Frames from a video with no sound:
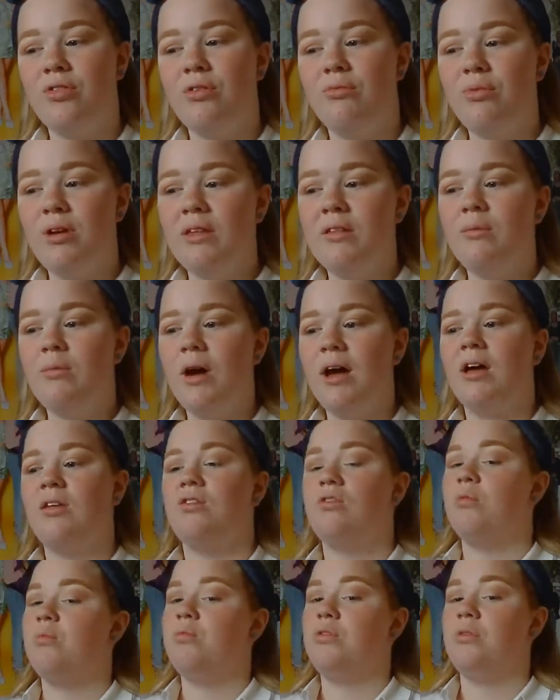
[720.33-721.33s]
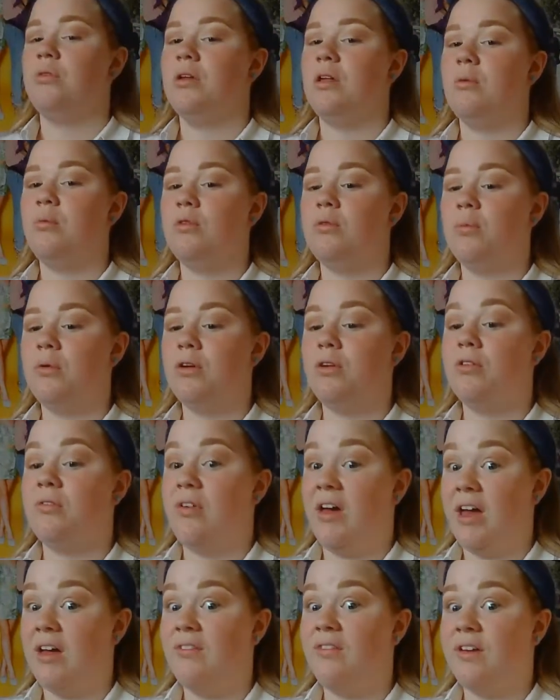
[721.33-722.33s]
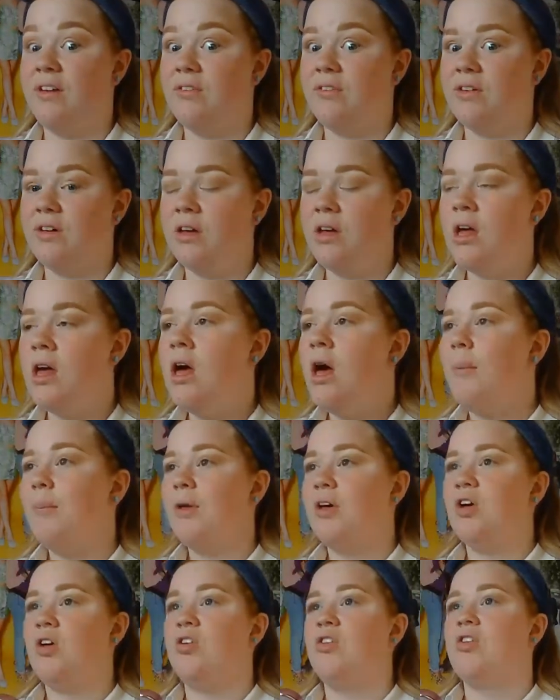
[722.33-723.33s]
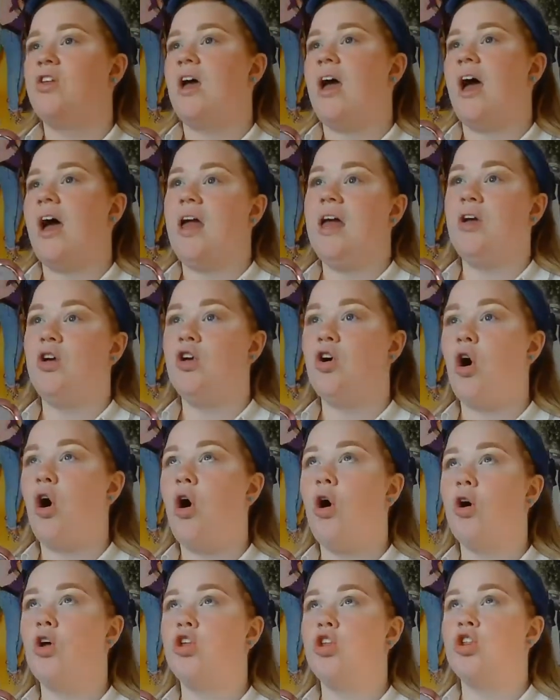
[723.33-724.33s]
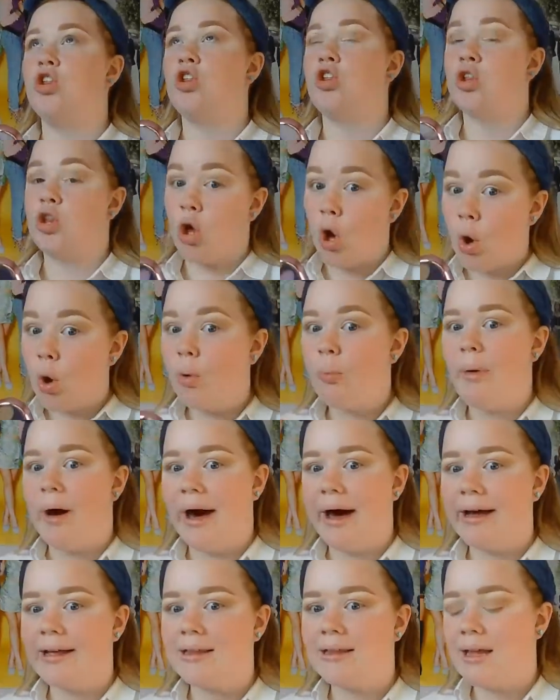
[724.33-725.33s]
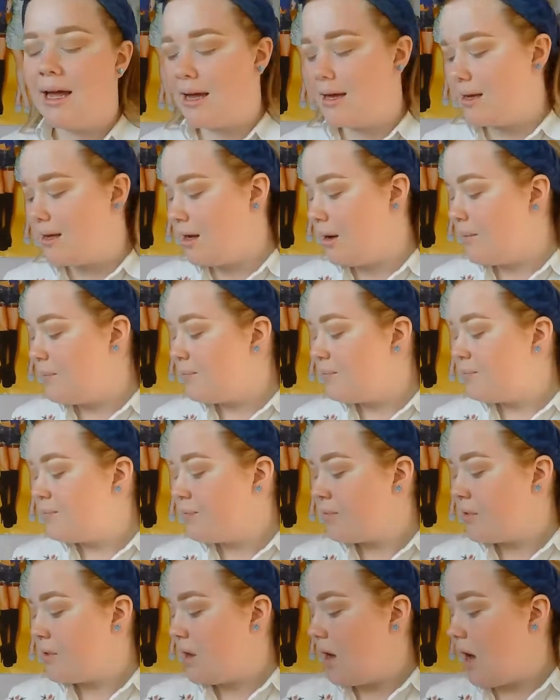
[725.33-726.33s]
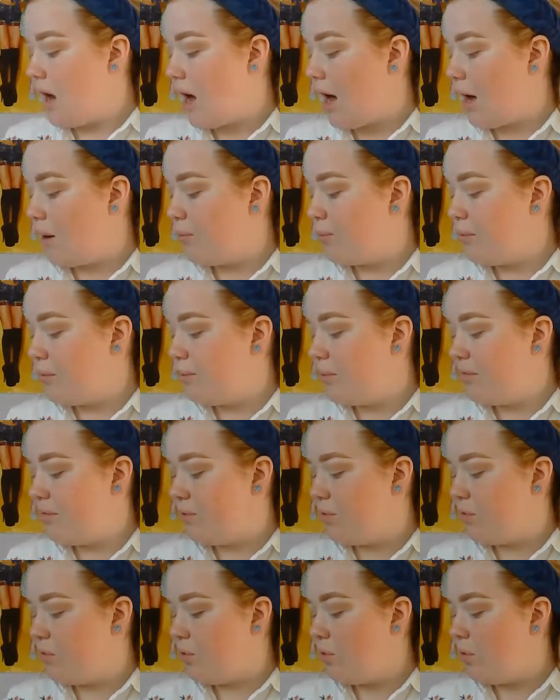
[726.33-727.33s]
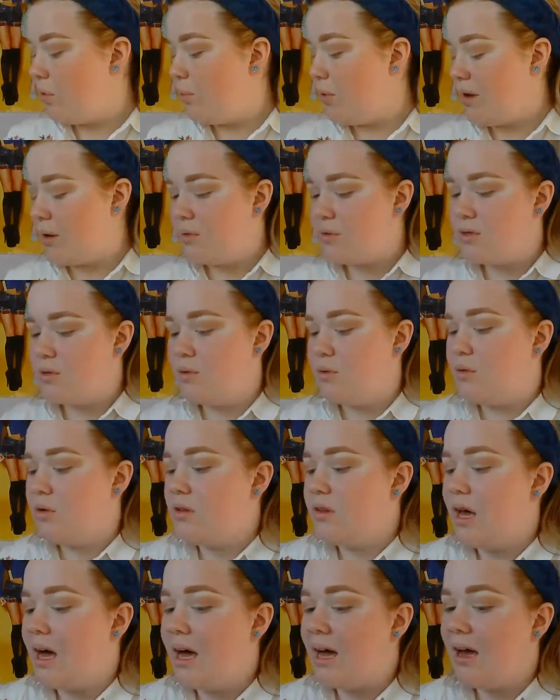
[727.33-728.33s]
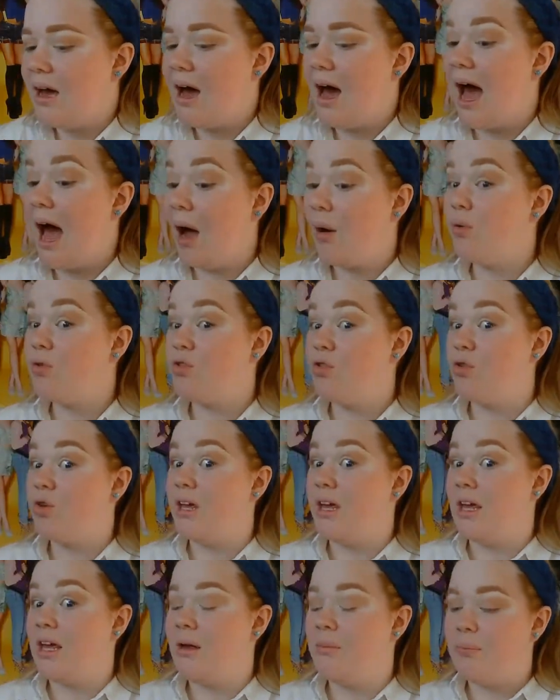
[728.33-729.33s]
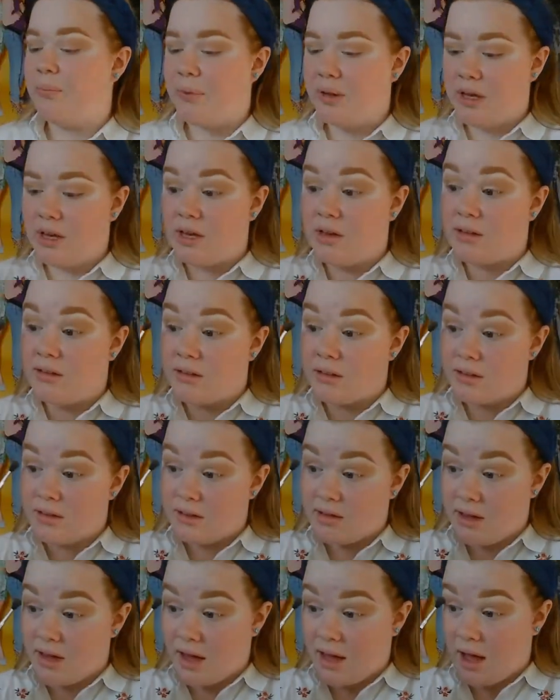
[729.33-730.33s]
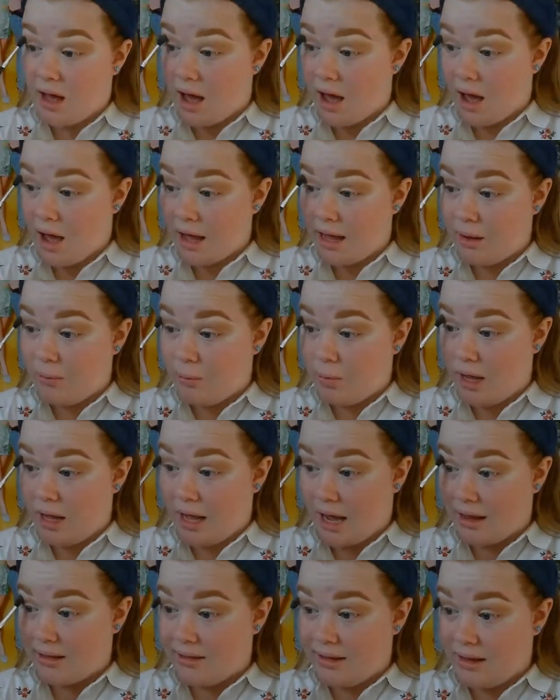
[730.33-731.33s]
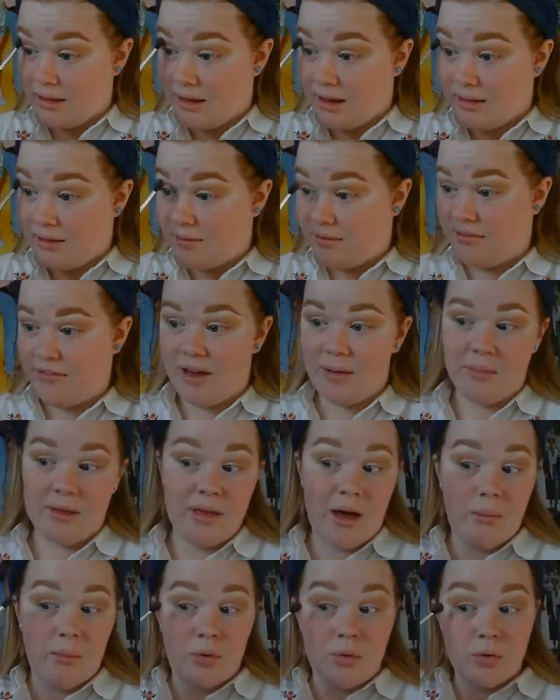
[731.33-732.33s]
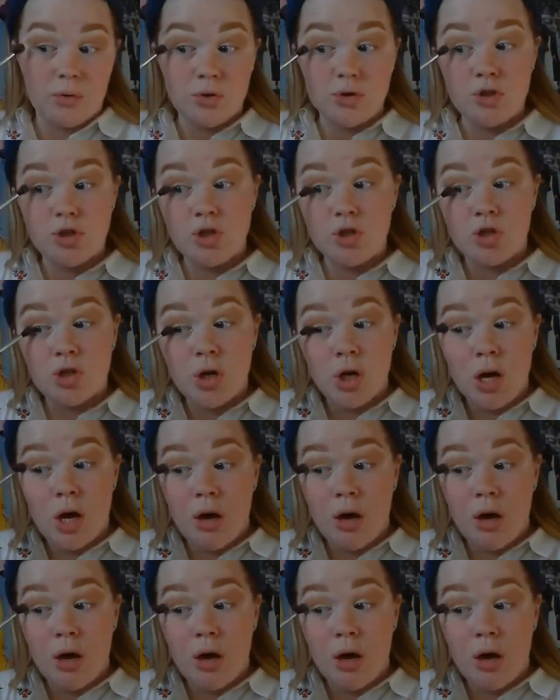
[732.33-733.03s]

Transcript: The reason why I stopped doing it was because of hay fever, because it got so bad. Like, before, when I was doing all that, I was lucky because it didn't affect me that much.